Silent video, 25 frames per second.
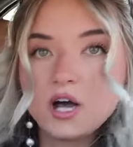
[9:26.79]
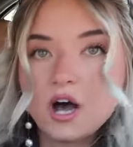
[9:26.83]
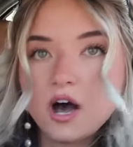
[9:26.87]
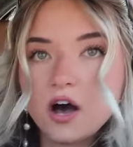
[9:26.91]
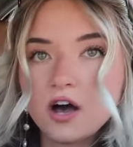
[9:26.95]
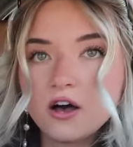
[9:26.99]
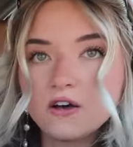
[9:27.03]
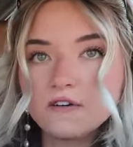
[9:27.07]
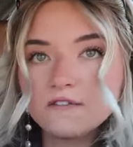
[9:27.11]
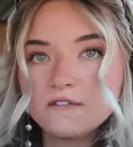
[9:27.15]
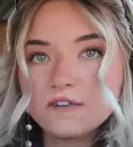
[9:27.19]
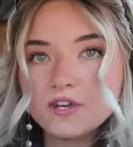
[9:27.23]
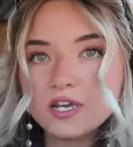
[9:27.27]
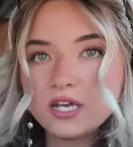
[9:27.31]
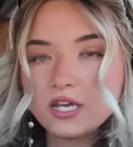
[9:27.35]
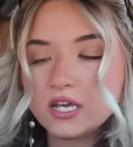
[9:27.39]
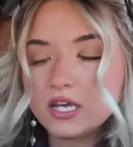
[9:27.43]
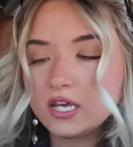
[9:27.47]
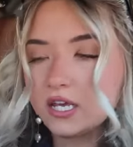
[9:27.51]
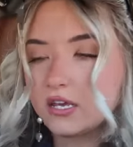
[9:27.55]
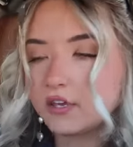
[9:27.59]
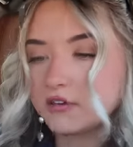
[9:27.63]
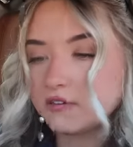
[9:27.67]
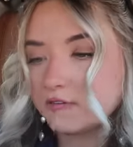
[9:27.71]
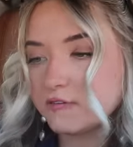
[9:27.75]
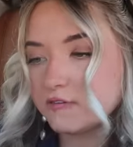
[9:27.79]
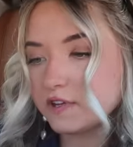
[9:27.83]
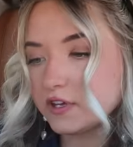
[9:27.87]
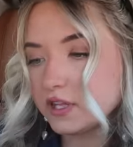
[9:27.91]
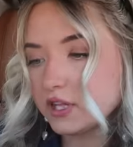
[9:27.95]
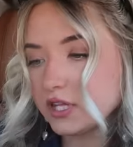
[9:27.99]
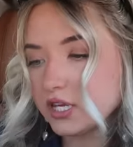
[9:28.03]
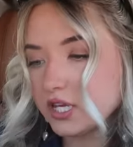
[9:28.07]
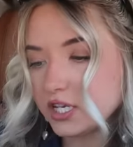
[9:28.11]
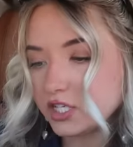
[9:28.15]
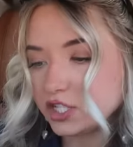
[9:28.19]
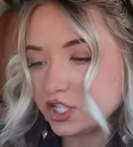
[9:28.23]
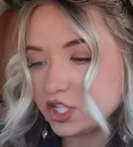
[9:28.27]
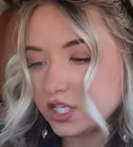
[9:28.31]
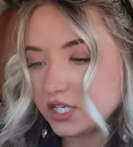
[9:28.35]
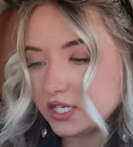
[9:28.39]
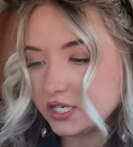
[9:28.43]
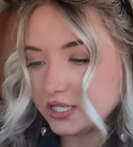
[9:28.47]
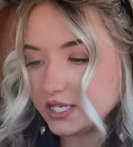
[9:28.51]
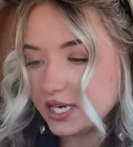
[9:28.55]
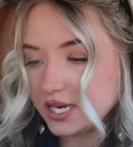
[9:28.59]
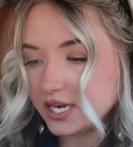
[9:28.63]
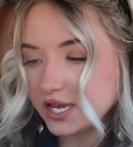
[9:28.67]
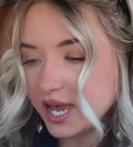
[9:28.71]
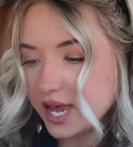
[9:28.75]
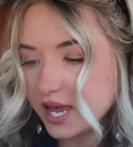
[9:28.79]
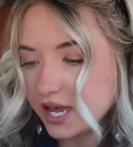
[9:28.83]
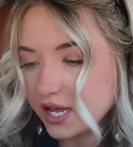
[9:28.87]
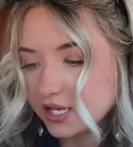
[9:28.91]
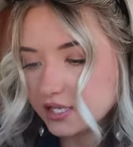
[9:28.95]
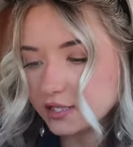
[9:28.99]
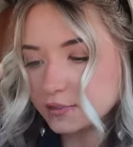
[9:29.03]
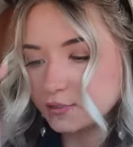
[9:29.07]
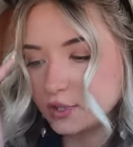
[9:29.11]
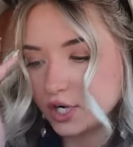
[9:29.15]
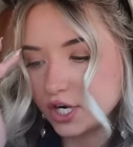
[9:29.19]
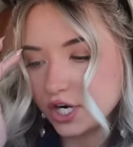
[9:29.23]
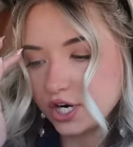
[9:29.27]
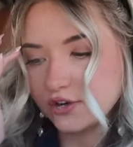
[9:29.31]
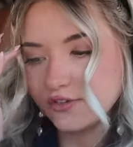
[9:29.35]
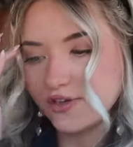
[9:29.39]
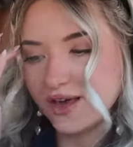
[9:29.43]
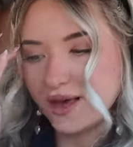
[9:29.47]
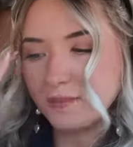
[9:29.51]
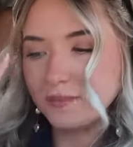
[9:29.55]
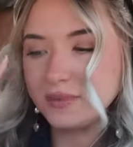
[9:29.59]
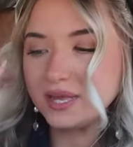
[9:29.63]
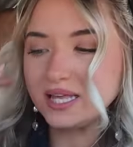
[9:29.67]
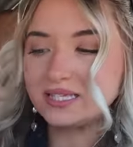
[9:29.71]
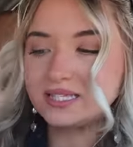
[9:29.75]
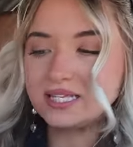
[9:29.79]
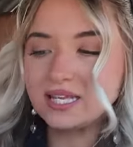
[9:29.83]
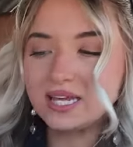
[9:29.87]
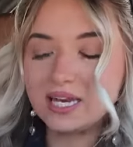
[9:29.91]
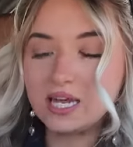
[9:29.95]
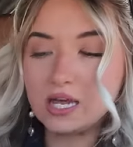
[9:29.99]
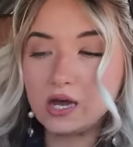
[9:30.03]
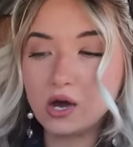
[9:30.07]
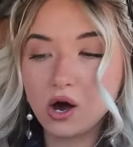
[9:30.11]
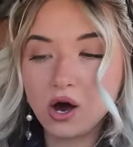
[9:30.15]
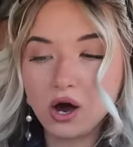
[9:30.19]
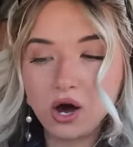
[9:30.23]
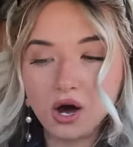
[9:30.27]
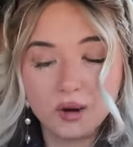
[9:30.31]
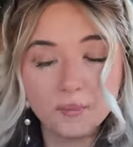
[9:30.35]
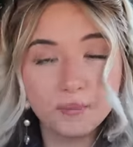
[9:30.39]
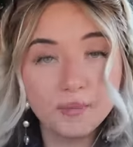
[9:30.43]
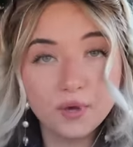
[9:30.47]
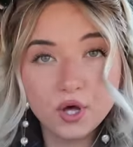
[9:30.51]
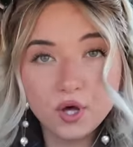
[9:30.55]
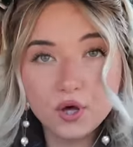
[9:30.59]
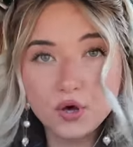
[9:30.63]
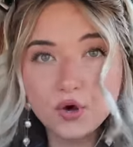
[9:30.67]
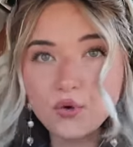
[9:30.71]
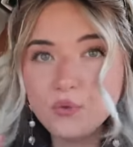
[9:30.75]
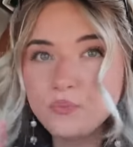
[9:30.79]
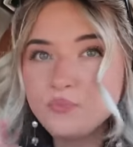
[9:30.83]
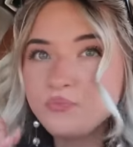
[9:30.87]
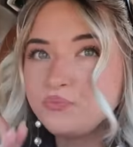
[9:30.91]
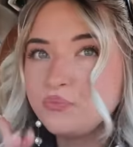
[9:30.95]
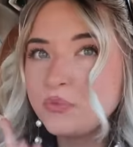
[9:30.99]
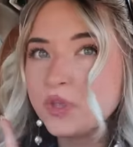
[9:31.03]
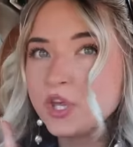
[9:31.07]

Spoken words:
off any Philly cheesesteak Angus burger, that means any combo.